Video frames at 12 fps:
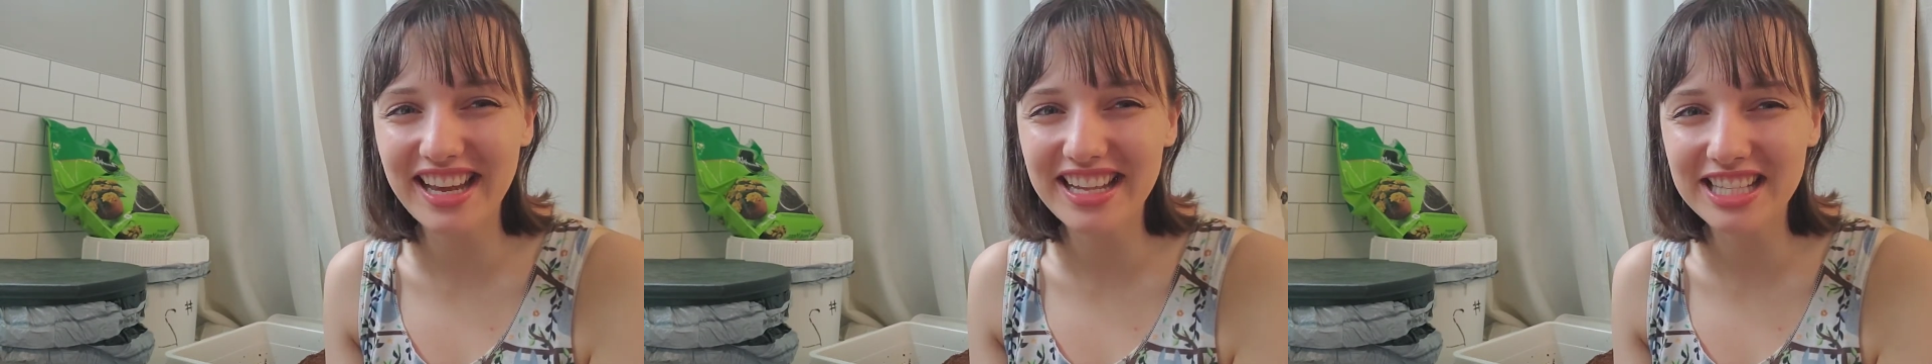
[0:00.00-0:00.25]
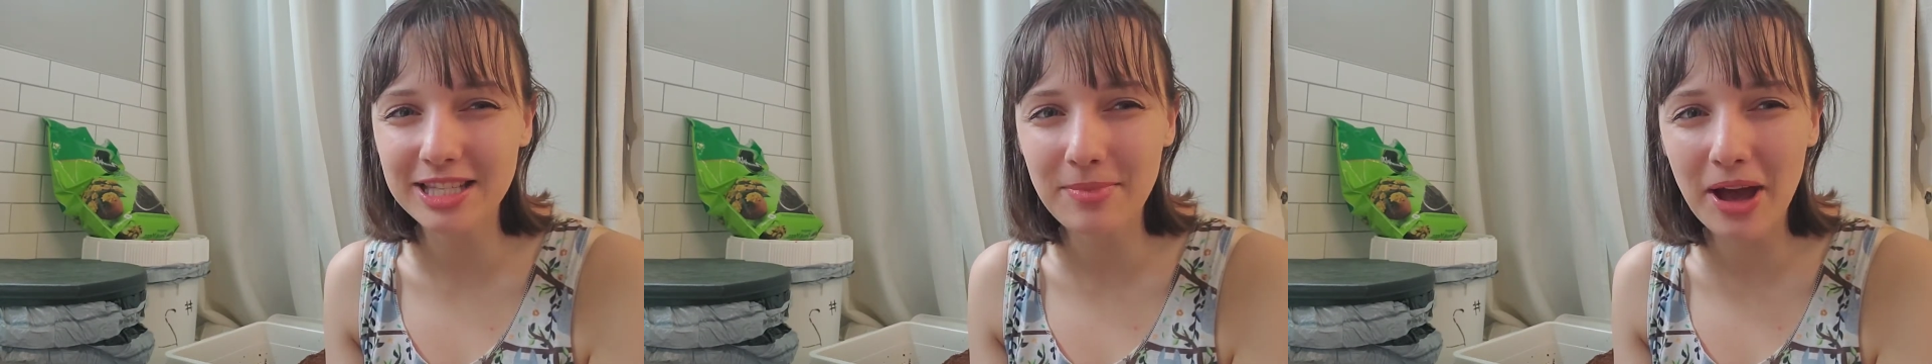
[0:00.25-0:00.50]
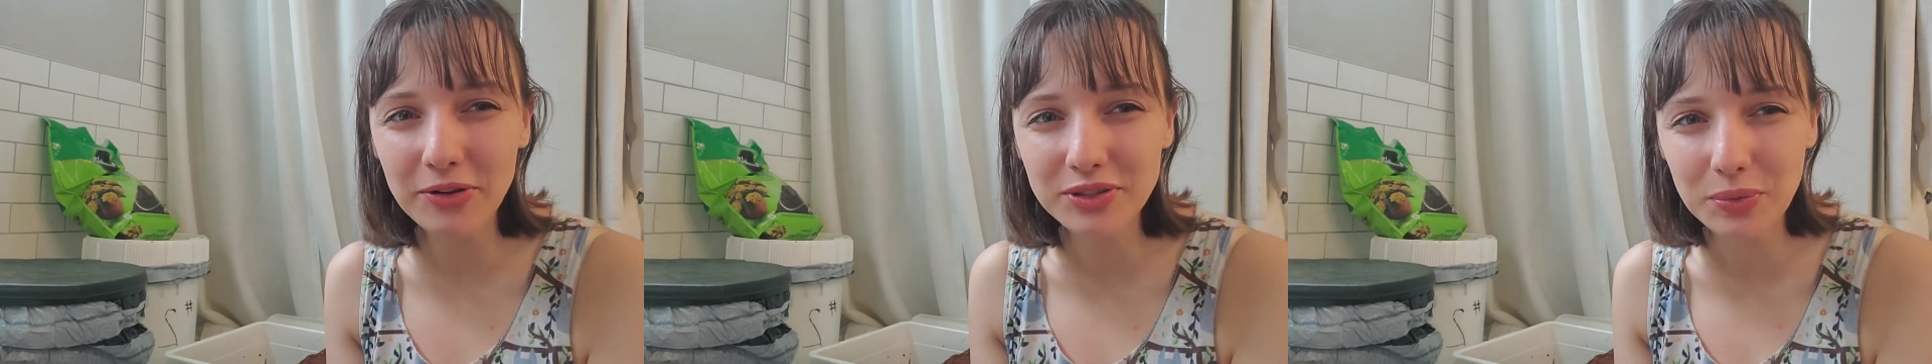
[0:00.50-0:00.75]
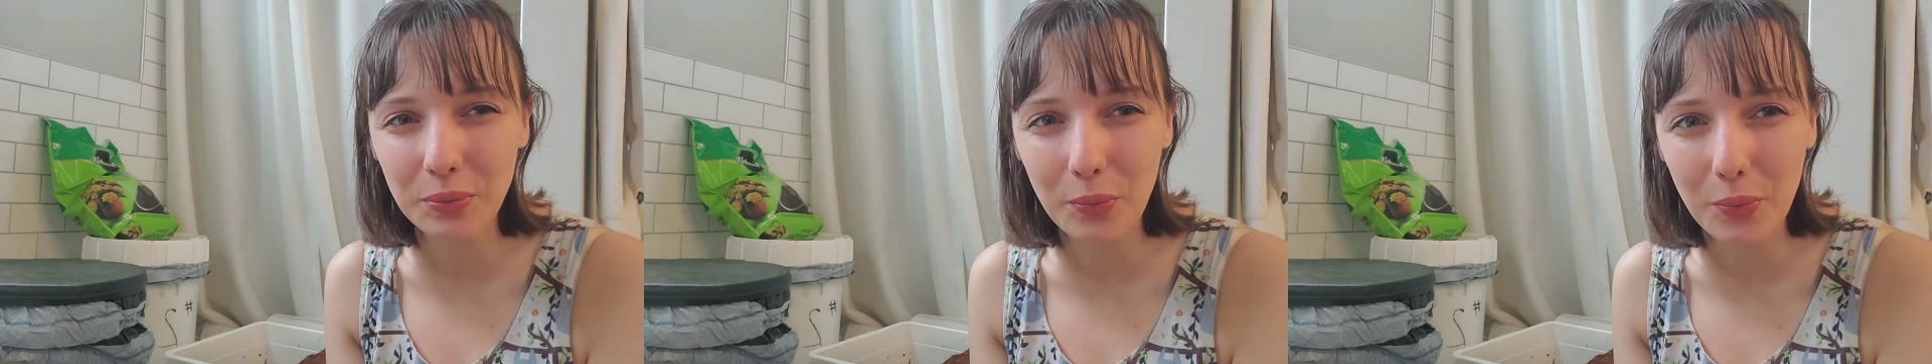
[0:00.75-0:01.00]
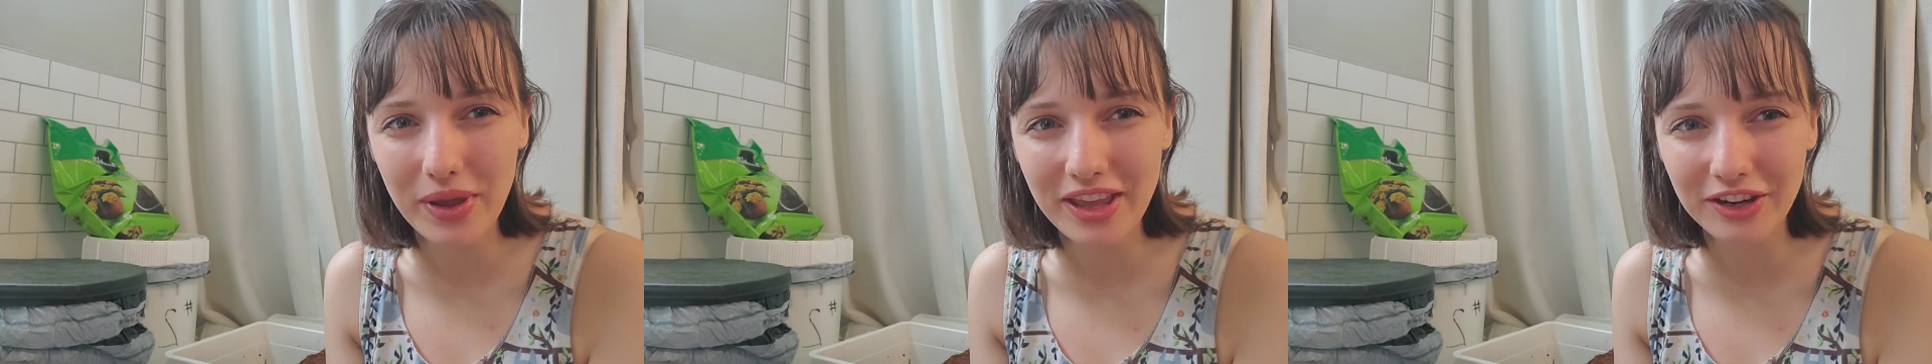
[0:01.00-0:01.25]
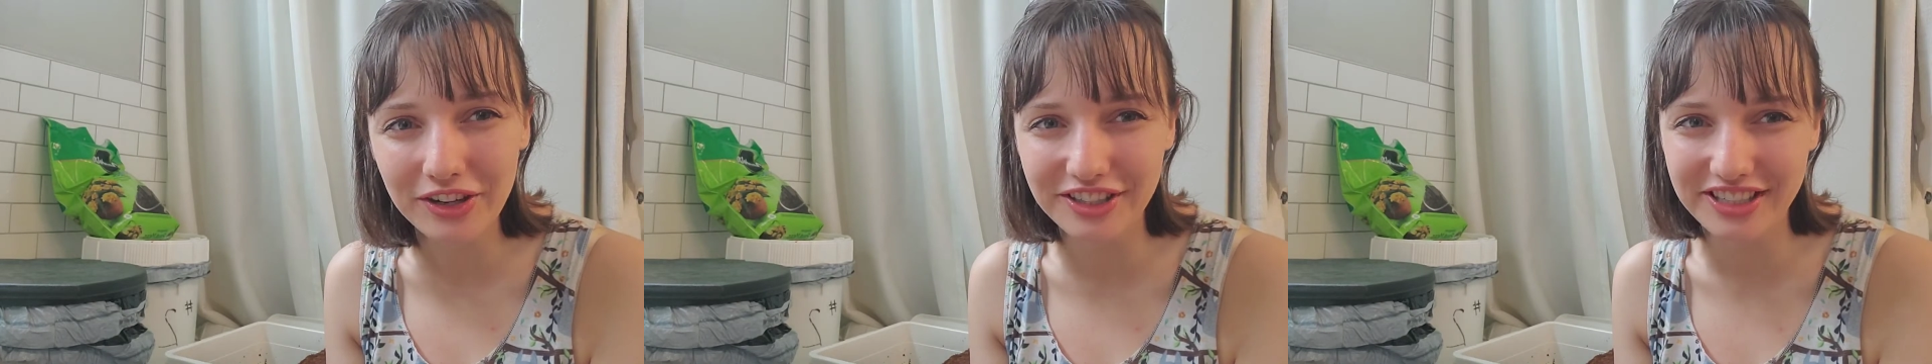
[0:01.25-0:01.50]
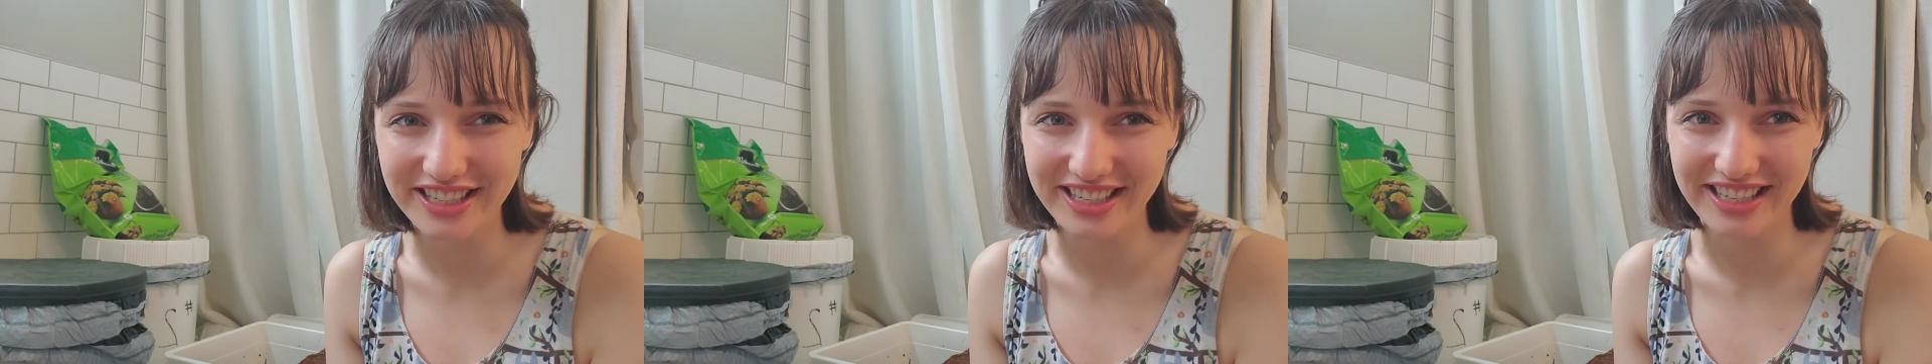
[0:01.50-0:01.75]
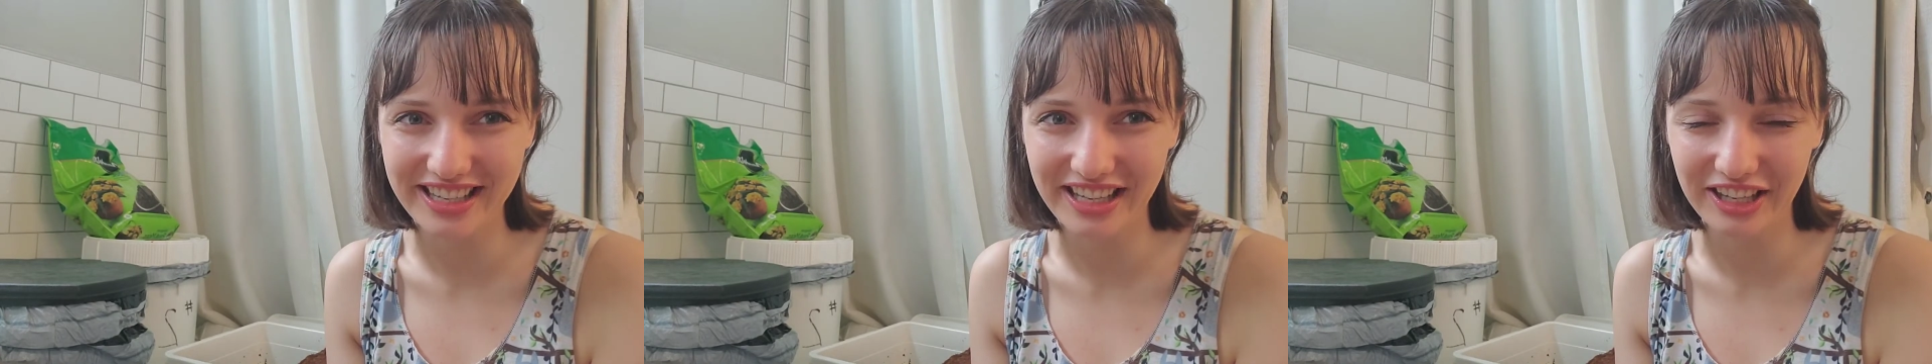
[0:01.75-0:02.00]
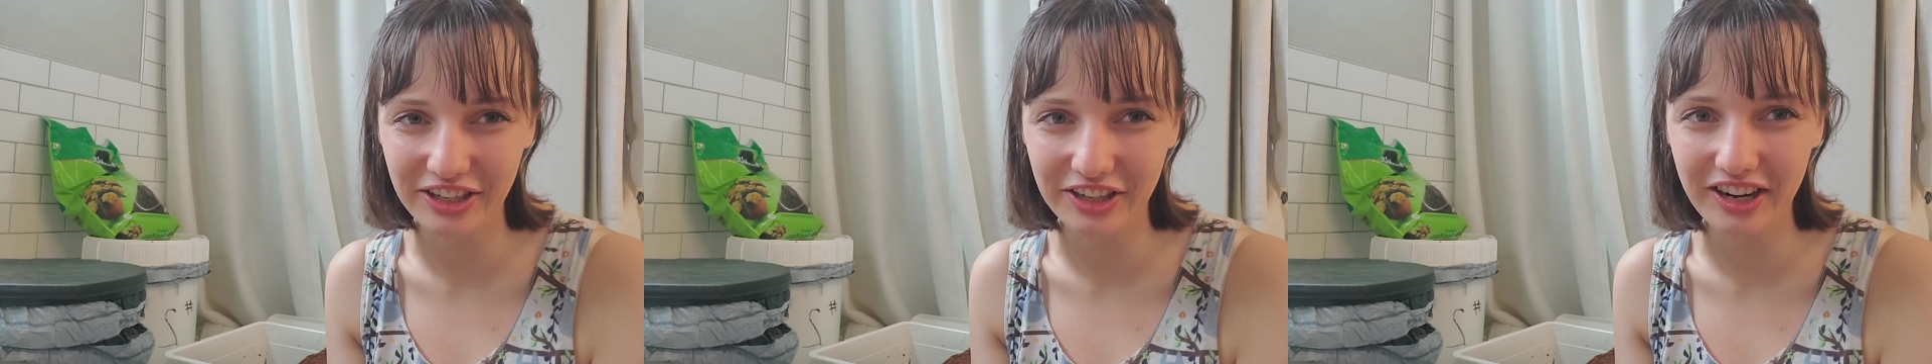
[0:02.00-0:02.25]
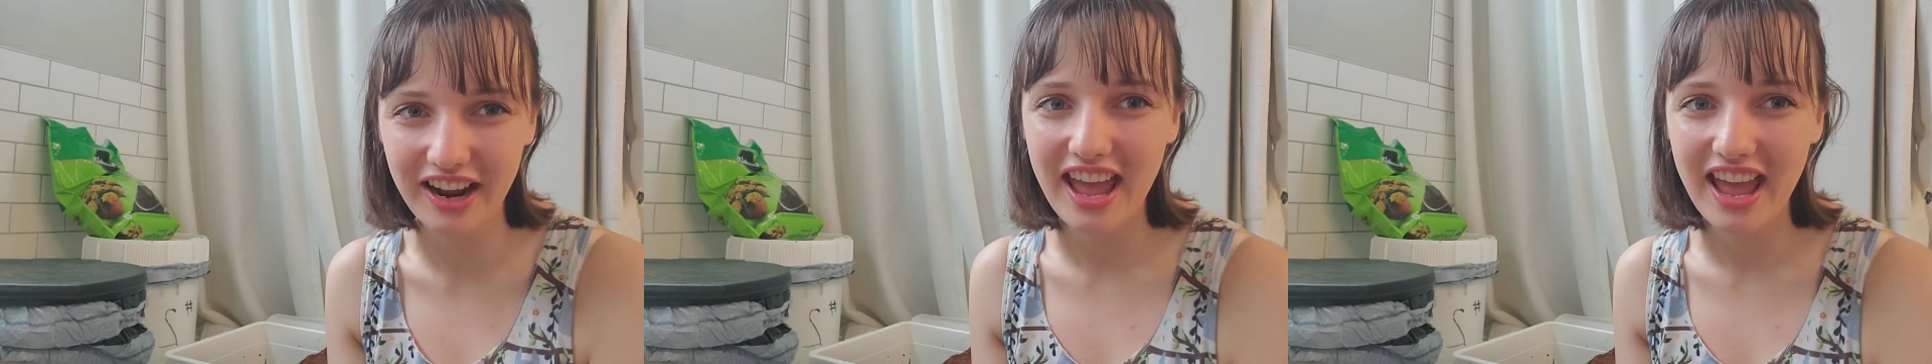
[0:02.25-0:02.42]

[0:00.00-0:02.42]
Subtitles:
it smells weird in here.